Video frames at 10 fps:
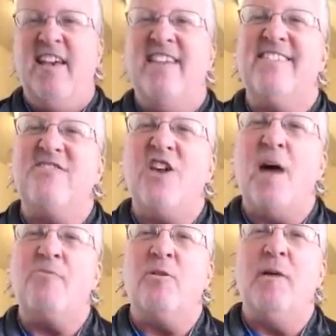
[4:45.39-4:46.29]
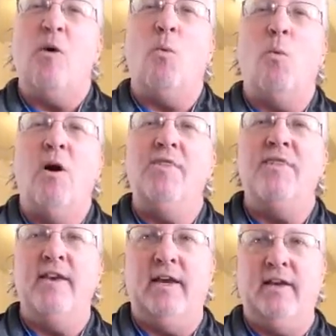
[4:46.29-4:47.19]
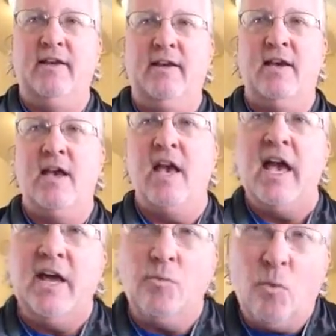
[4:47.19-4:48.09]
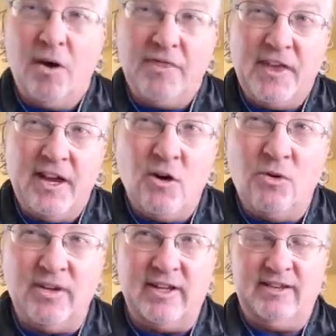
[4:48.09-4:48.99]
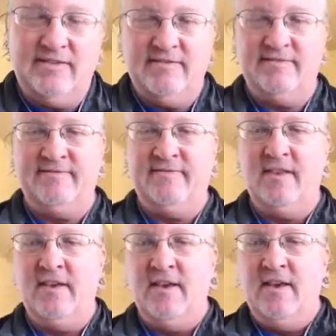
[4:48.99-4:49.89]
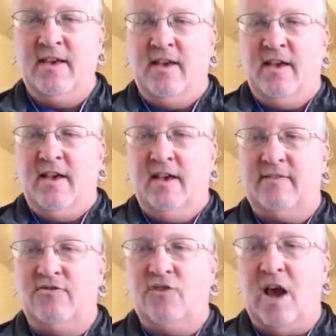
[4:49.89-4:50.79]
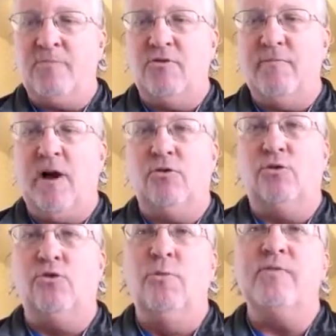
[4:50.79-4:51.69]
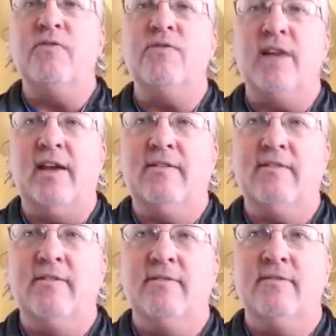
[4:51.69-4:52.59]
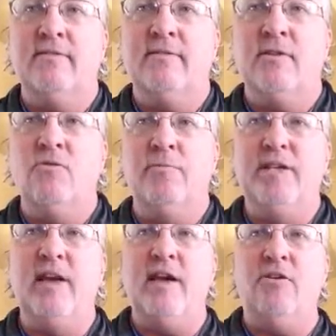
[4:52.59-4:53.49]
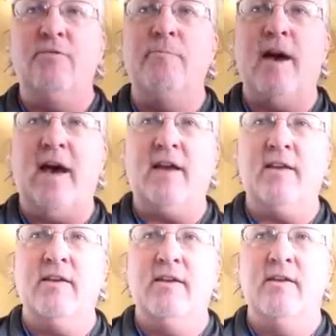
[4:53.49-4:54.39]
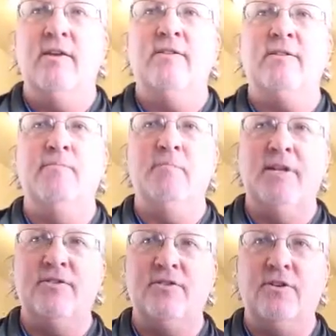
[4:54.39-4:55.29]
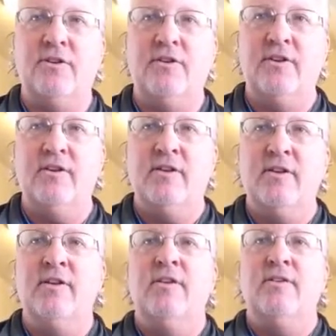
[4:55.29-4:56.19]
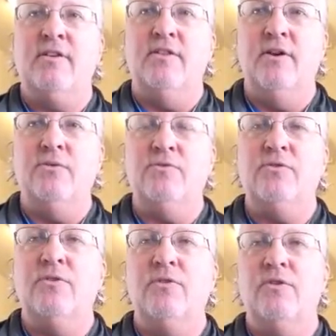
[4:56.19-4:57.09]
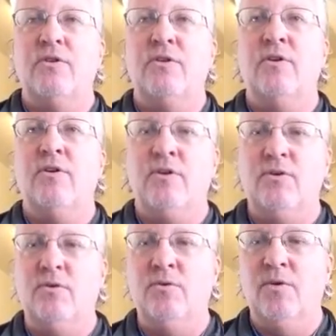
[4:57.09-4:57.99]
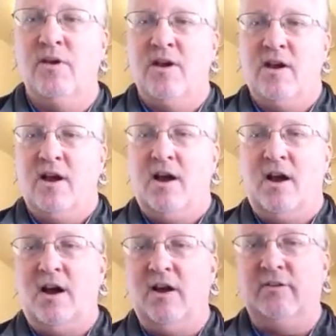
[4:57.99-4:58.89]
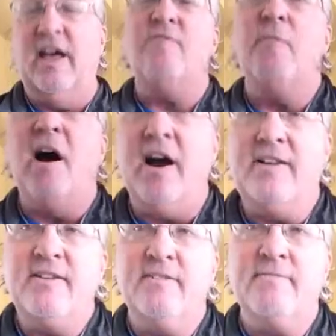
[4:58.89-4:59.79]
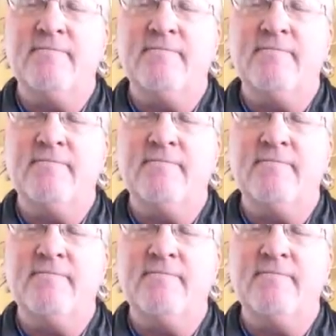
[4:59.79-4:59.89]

is a chapter about one thing and one thing only. It's a chapter about groups of saints who will be held back to minister to those who are left behind,